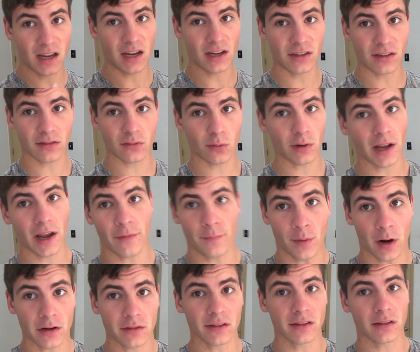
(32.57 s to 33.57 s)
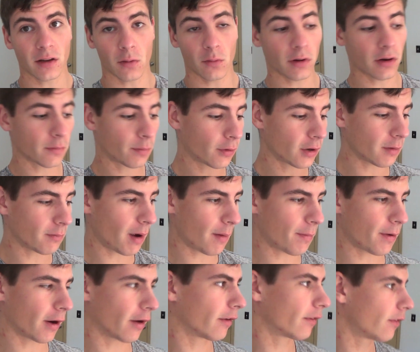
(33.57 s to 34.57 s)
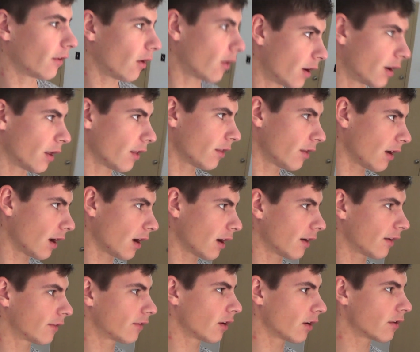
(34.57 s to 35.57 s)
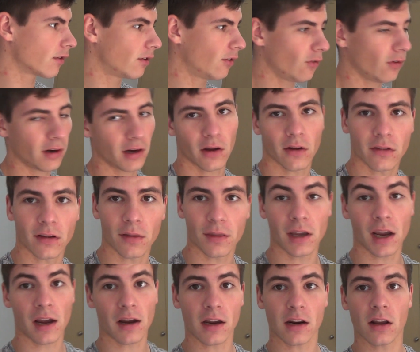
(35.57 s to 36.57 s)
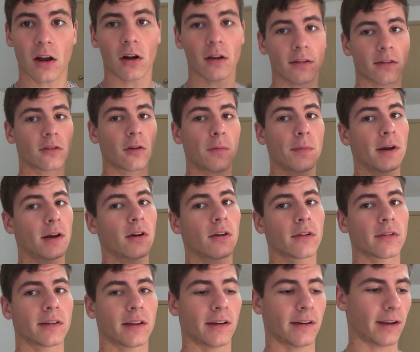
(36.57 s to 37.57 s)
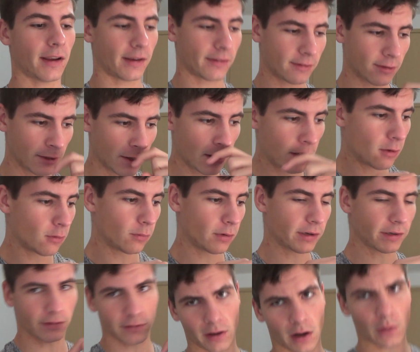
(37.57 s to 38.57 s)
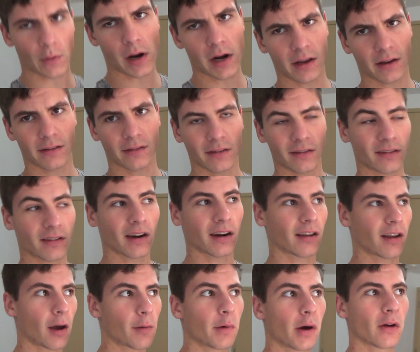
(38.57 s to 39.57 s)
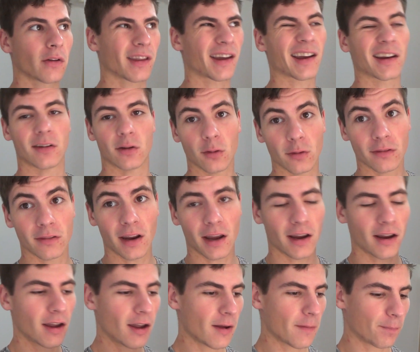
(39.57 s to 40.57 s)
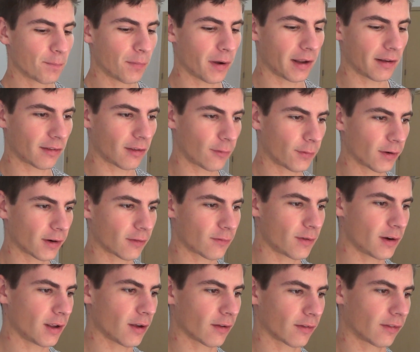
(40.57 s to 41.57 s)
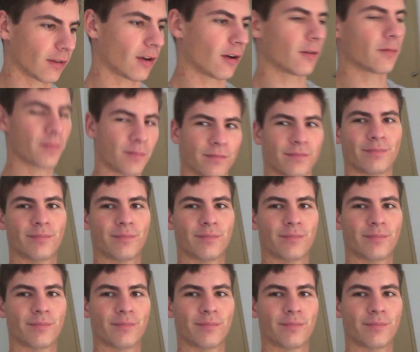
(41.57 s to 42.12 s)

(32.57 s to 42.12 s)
it's just when I have projects, I want to put them up here. So another thing I'm going to start doing now is something I'm going to call Superhero Sundays, which is ironic because this is going to come out on like a Tuesday, but it's the first video, so